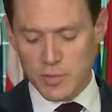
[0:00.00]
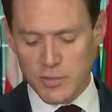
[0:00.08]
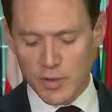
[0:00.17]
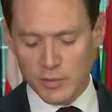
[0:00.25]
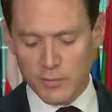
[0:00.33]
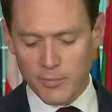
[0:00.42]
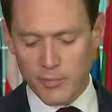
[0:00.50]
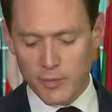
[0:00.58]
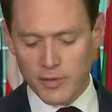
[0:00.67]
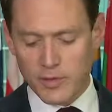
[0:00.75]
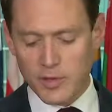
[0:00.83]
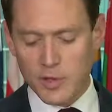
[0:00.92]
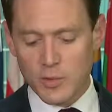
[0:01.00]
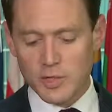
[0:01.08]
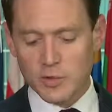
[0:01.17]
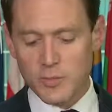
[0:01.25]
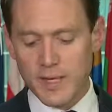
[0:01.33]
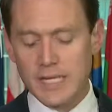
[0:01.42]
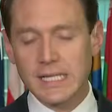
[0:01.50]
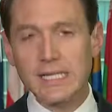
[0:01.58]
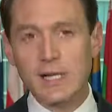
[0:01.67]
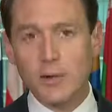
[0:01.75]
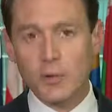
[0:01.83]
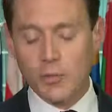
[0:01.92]
the Mueller report, that the U S will make
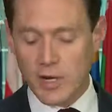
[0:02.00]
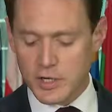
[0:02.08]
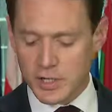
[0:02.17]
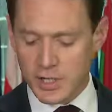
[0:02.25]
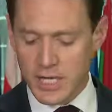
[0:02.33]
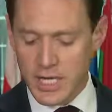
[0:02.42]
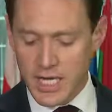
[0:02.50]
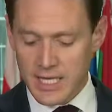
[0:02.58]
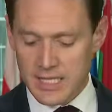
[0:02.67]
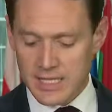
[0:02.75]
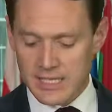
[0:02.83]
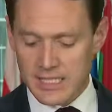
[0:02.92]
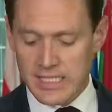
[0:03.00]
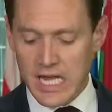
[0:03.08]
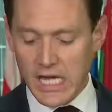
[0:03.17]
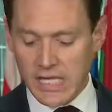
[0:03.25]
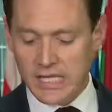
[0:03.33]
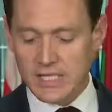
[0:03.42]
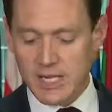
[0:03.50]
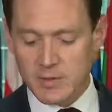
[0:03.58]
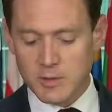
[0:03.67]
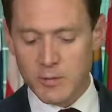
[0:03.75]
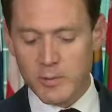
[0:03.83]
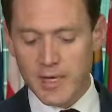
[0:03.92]
clear to Russia that this is
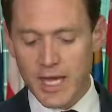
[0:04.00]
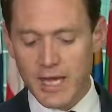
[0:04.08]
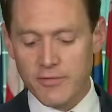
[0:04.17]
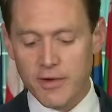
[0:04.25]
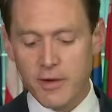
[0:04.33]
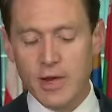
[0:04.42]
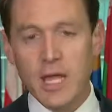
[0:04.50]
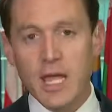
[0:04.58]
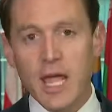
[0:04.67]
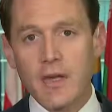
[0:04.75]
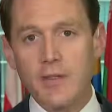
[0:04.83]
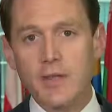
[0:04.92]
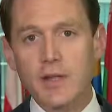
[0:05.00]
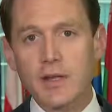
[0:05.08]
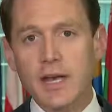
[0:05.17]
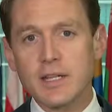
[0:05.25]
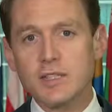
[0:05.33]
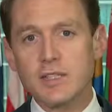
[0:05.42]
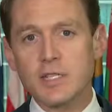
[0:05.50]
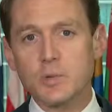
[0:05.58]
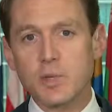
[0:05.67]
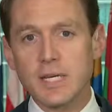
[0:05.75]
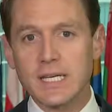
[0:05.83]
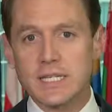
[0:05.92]
unacceptable behavior and that the United States
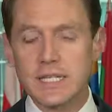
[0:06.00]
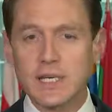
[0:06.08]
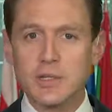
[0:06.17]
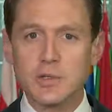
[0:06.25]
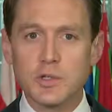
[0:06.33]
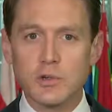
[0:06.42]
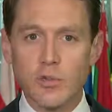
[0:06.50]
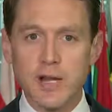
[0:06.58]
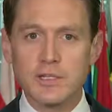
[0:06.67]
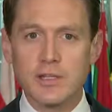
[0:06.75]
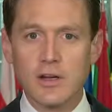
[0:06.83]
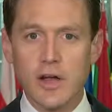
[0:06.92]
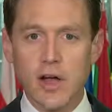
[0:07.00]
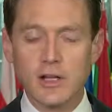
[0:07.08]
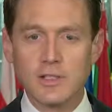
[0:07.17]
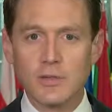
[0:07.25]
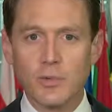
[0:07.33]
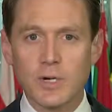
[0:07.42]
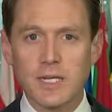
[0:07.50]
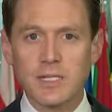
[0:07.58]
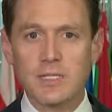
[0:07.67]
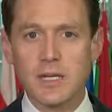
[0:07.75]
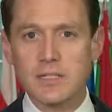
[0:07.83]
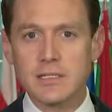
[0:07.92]
will continue to raise the costs of what he
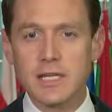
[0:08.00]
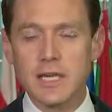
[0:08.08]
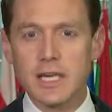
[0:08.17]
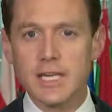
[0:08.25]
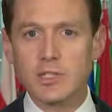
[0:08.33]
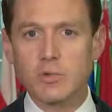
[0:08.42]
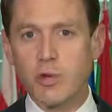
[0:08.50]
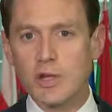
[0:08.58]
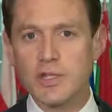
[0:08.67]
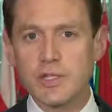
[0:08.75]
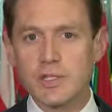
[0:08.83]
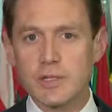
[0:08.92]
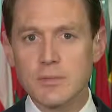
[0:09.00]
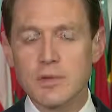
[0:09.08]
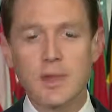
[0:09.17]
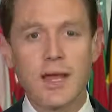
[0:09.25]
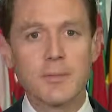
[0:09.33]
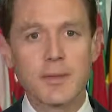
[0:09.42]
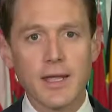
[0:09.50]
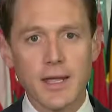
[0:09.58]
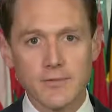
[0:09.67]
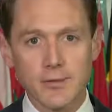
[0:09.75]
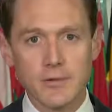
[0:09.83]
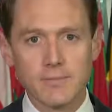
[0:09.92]
says is Russia's malign
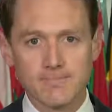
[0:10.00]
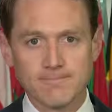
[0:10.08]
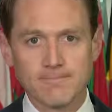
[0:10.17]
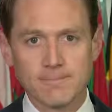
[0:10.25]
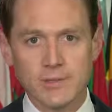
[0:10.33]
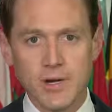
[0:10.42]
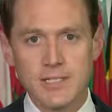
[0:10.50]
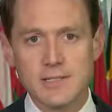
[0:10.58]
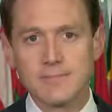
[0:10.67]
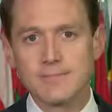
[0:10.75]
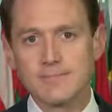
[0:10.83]
behavior. Trace.